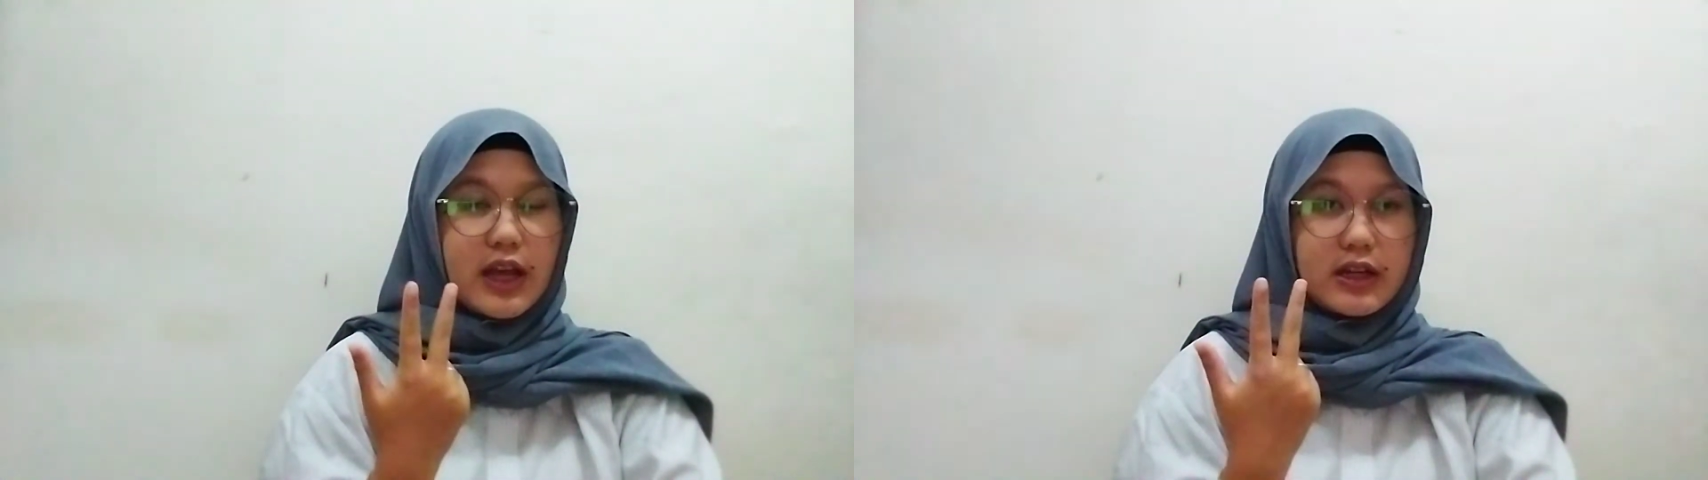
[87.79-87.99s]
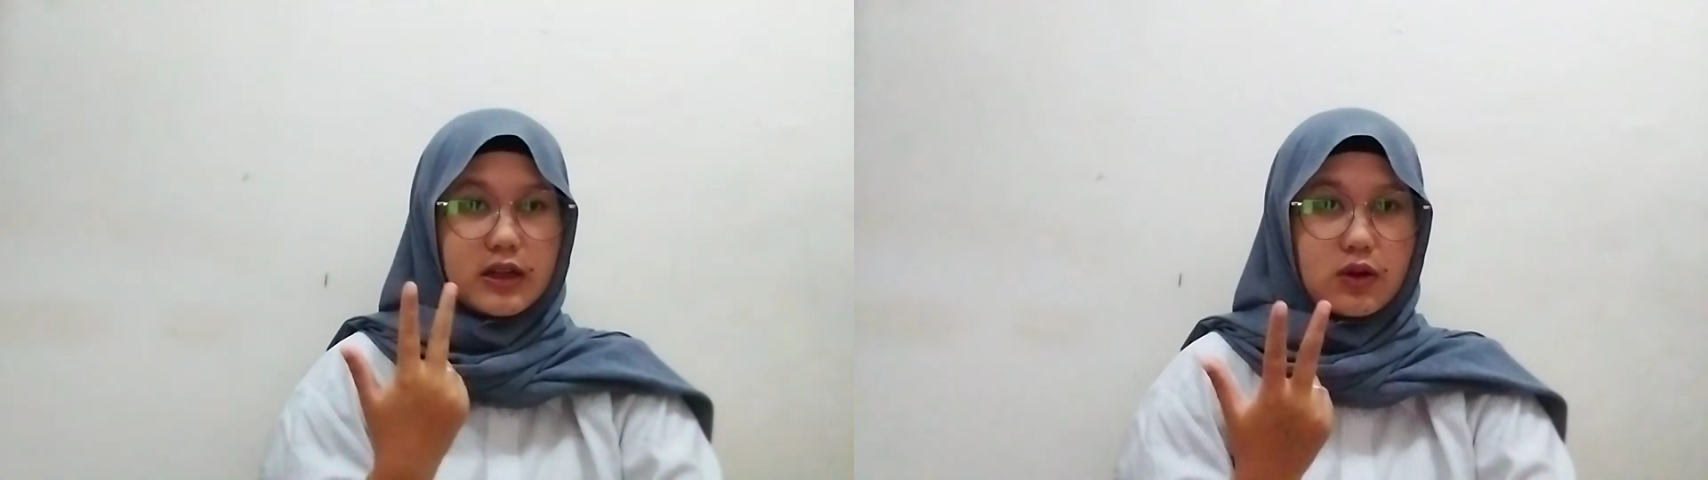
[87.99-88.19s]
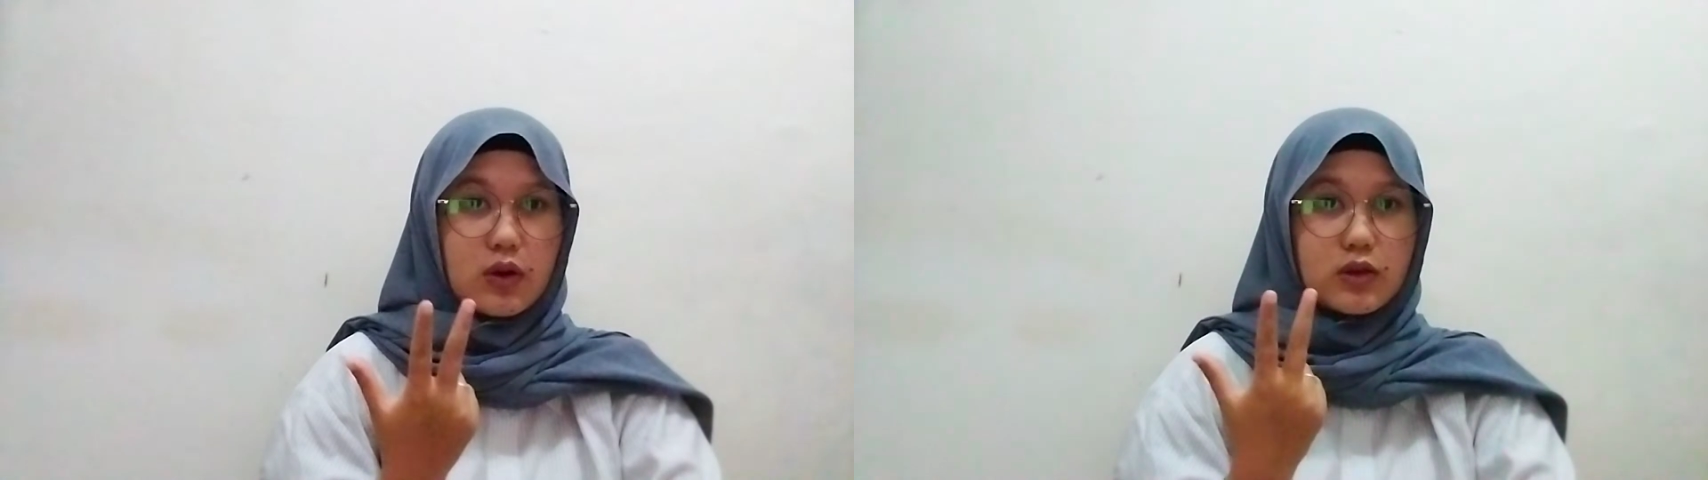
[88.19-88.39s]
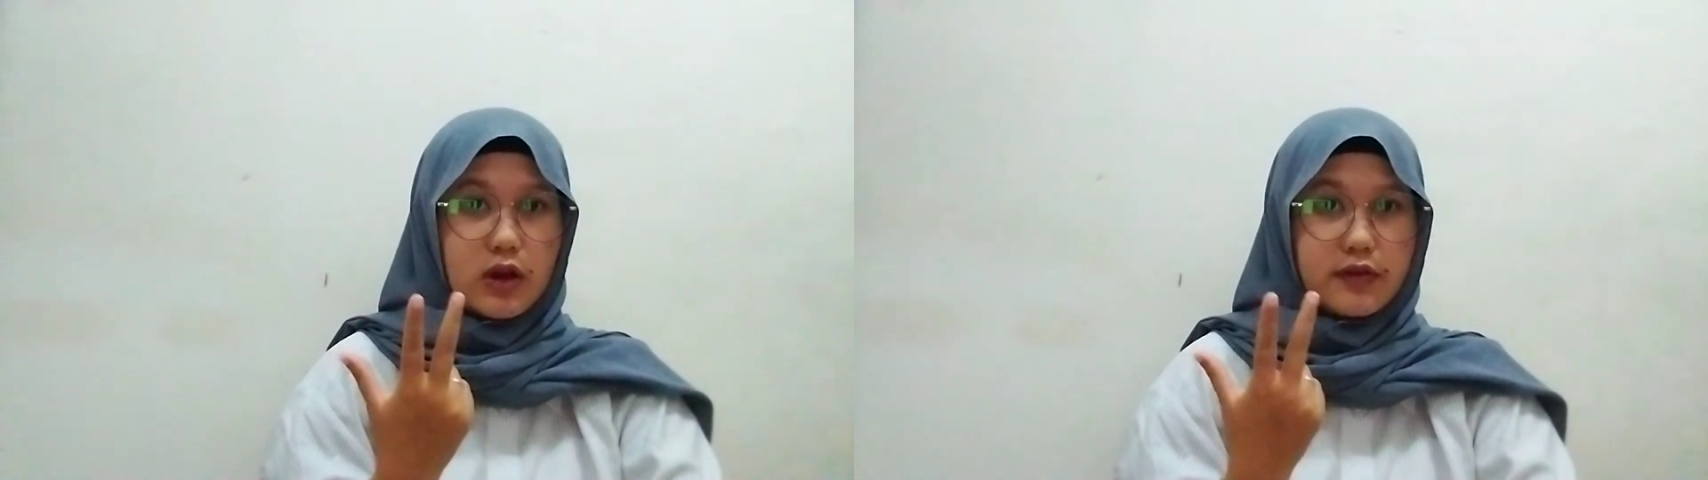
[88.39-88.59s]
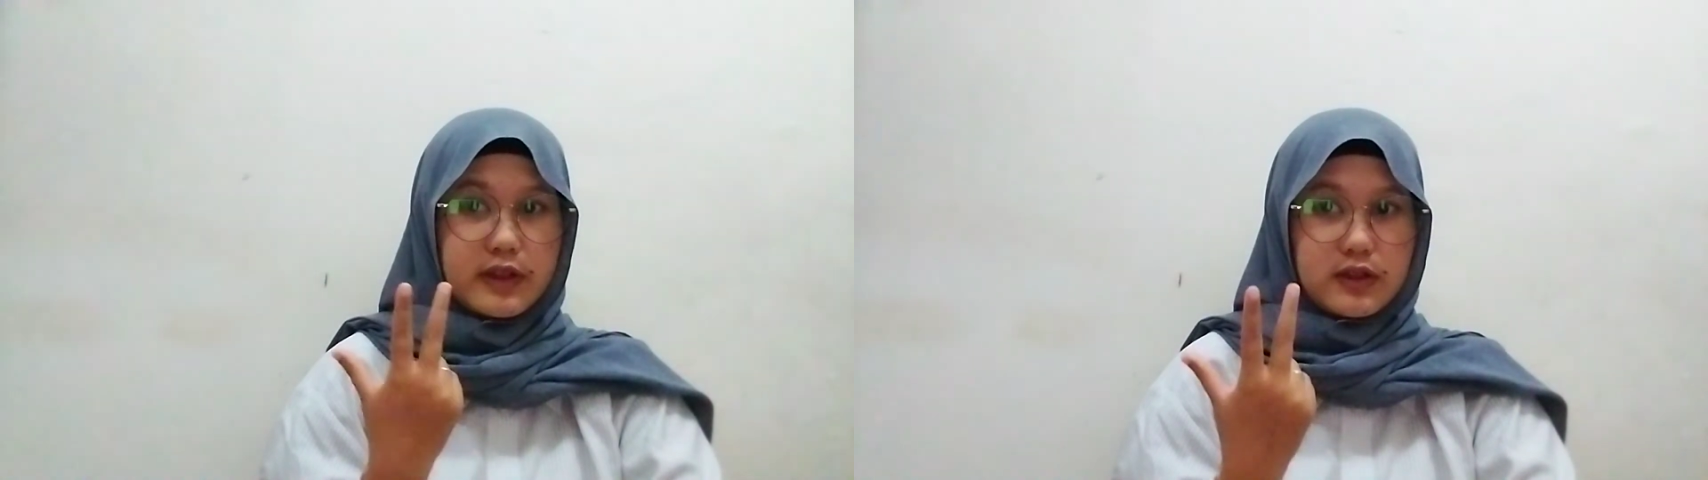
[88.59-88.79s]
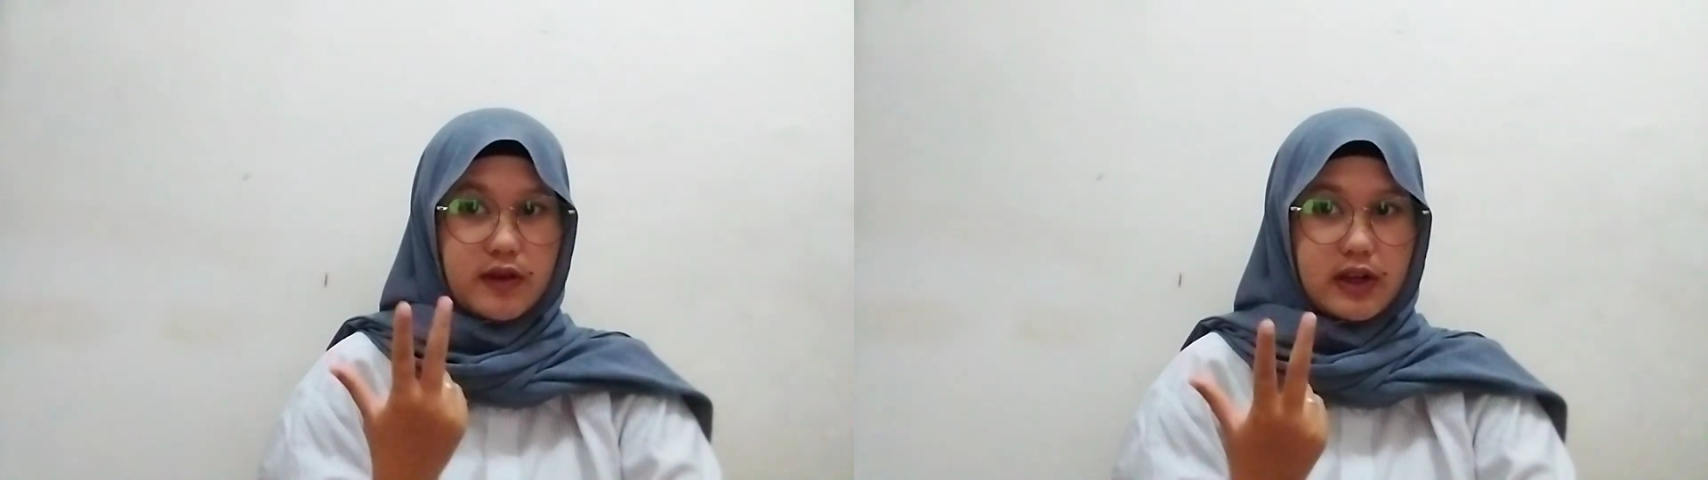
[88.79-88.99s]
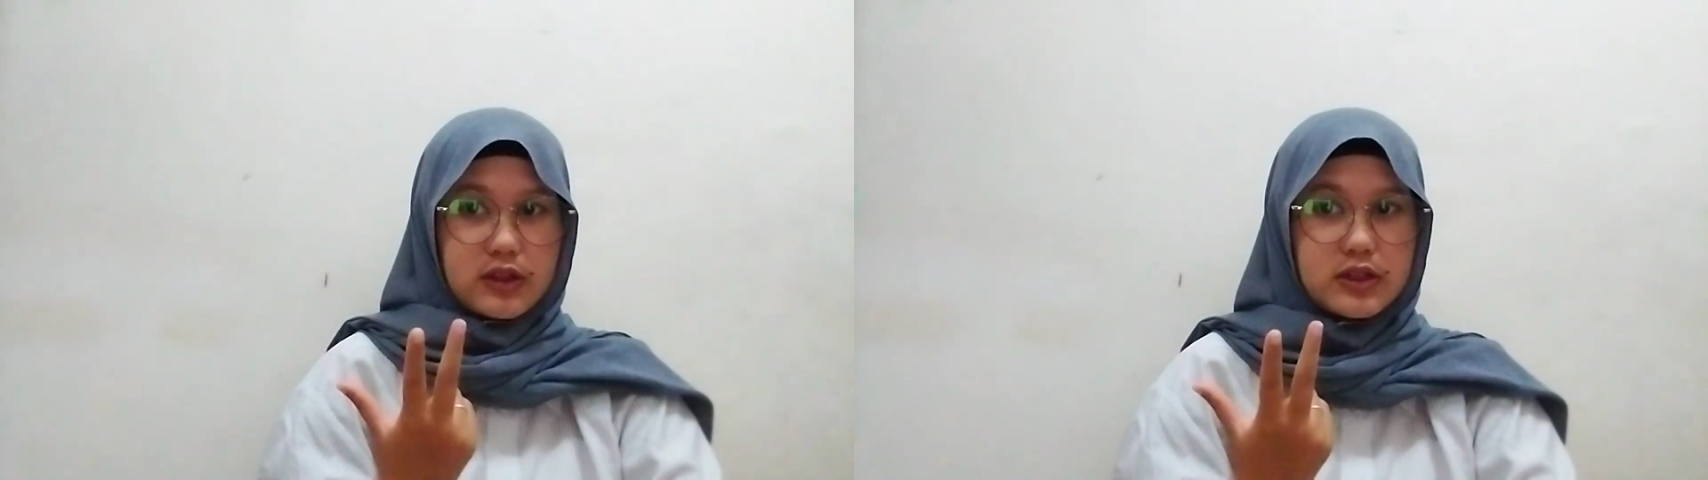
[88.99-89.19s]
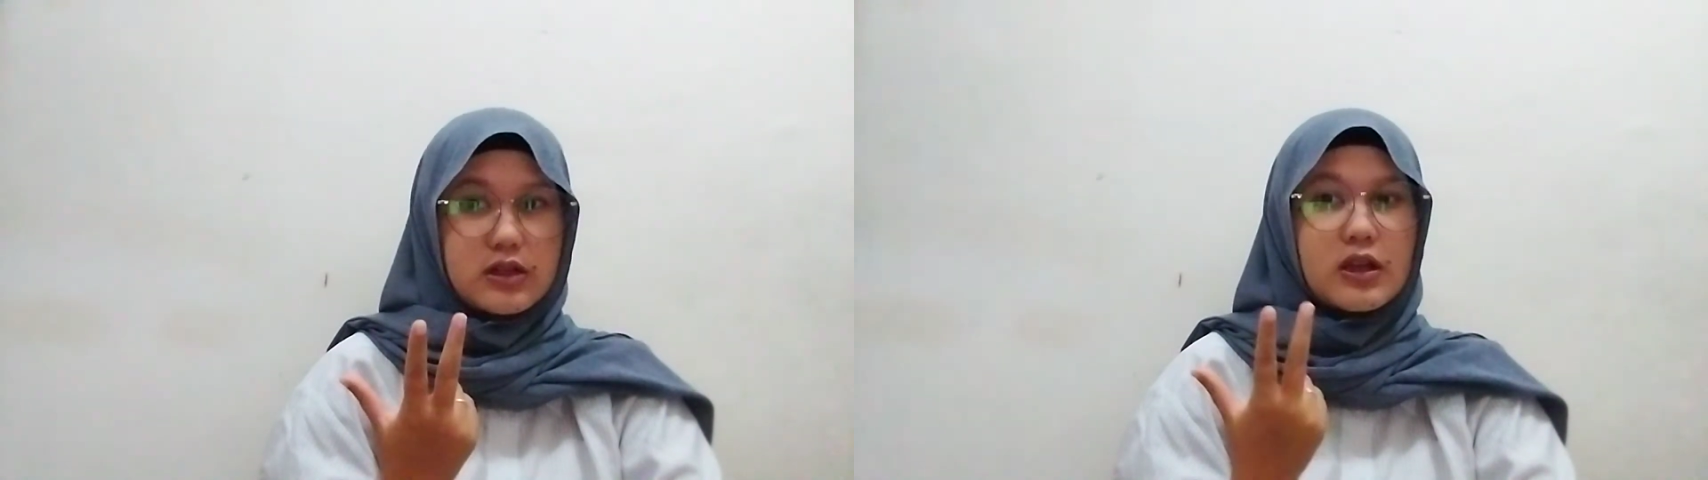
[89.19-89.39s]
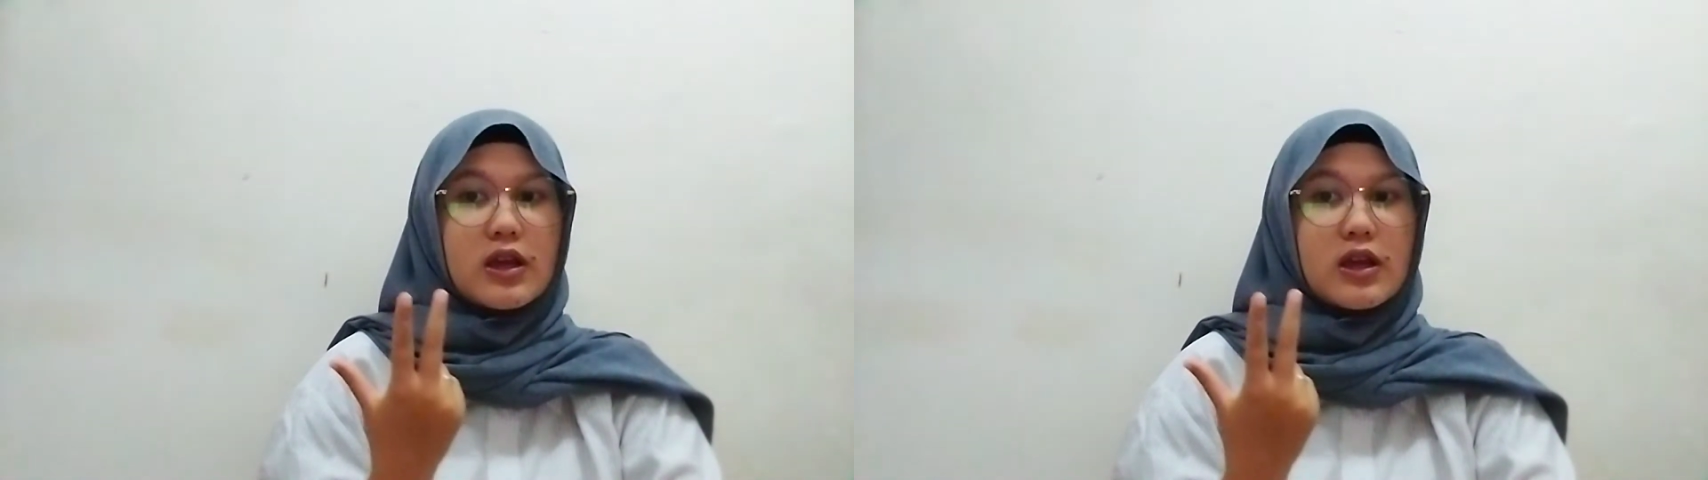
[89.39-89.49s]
and the goal of interaction,